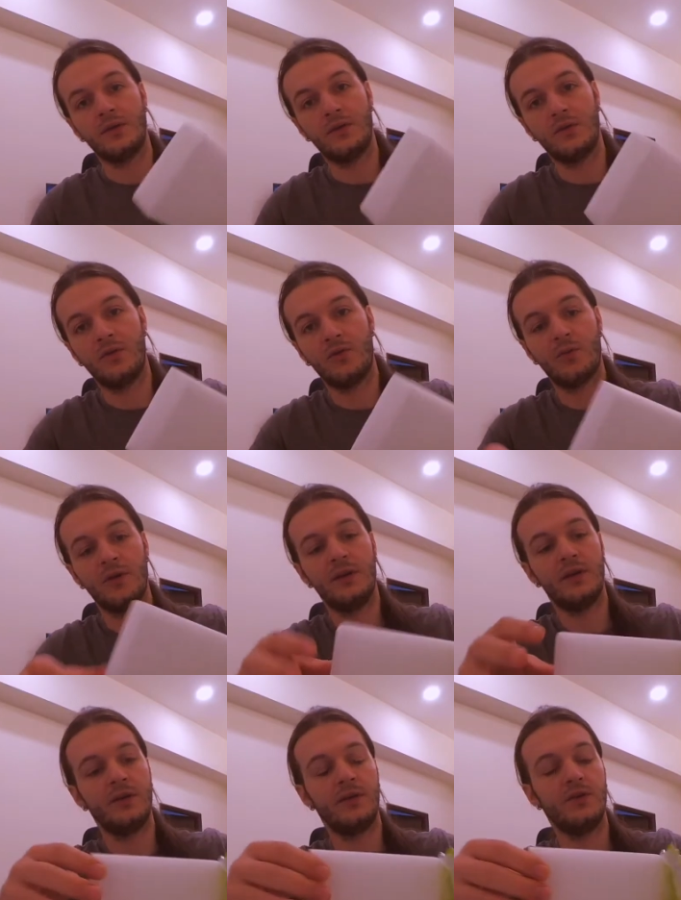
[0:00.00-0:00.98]

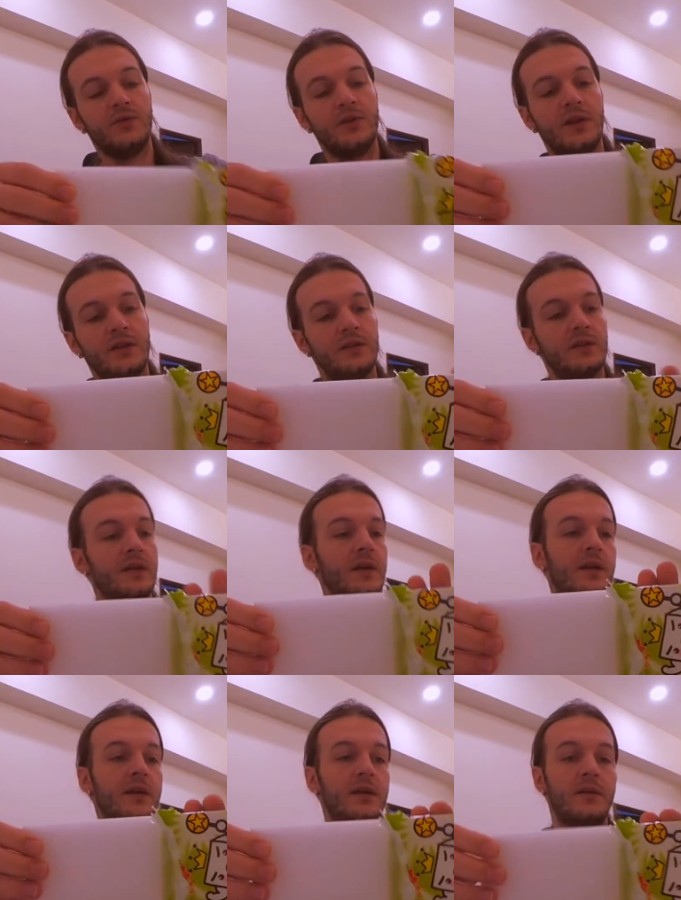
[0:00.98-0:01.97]
normally you get
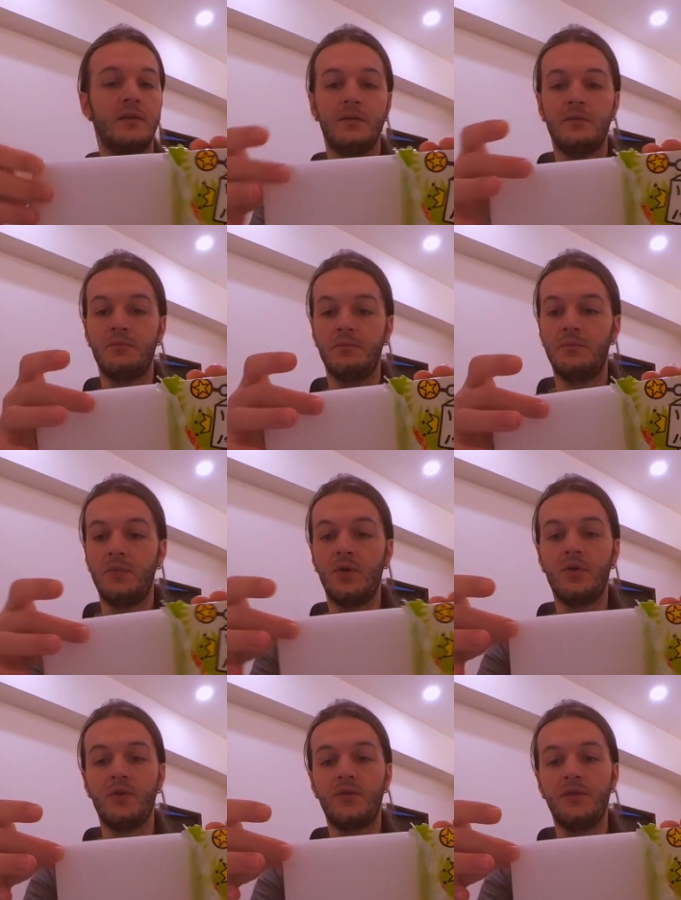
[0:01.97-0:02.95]
a
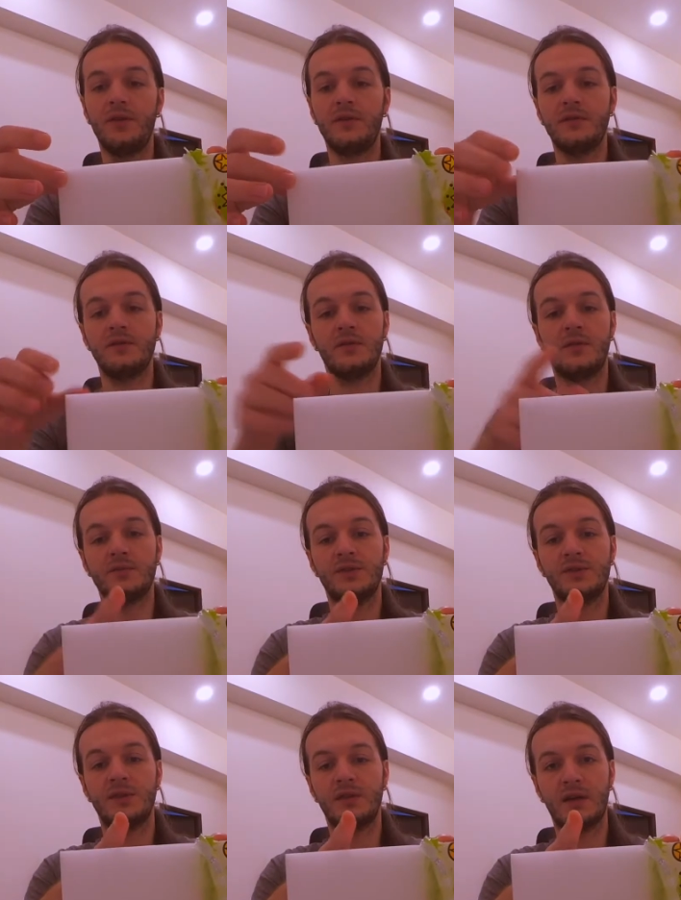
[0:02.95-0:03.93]
block of it, so I'm
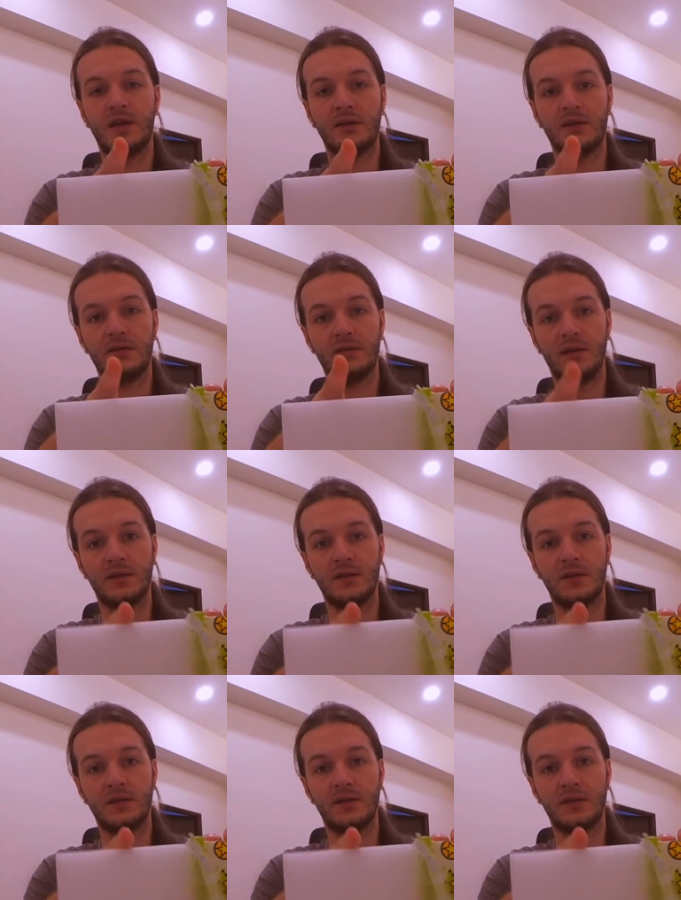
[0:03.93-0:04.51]
just going to cut a